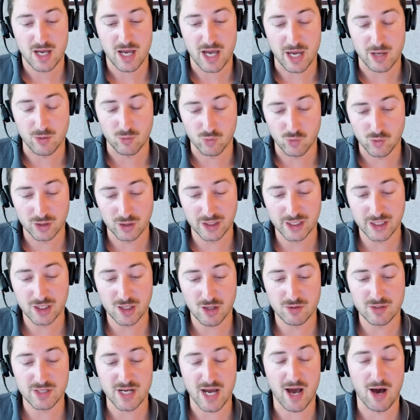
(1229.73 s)
and really
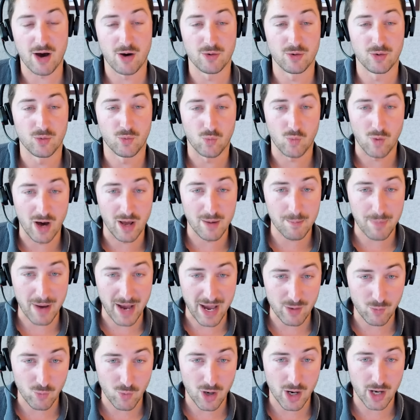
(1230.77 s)
go down one
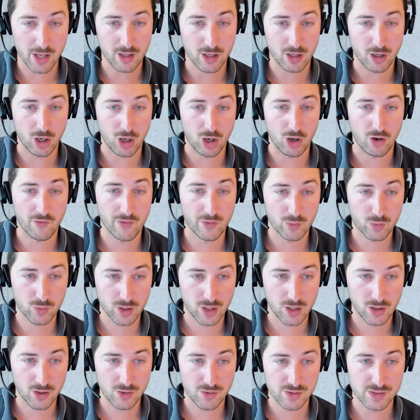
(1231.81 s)
by one on all the
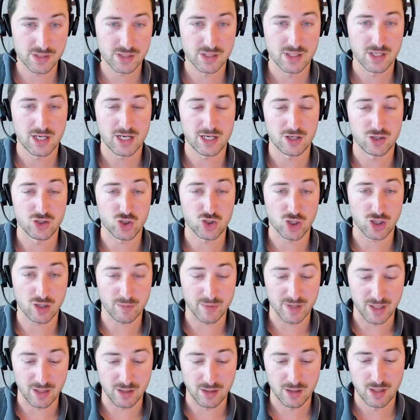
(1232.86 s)
rows and
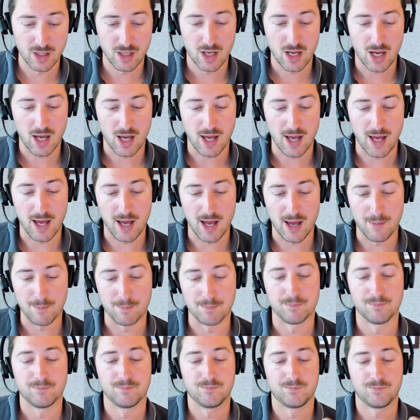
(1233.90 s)
determine
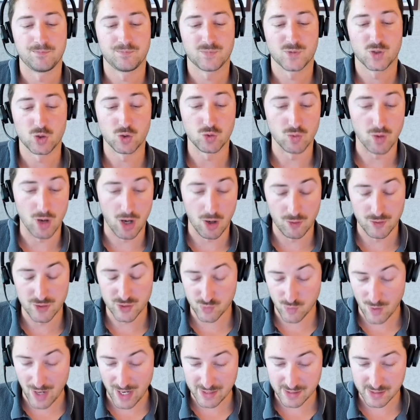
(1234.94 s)
um, who owns
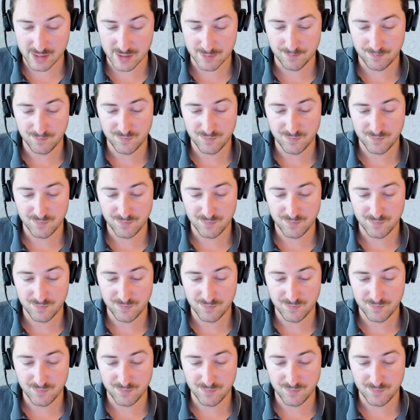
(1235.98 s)
what.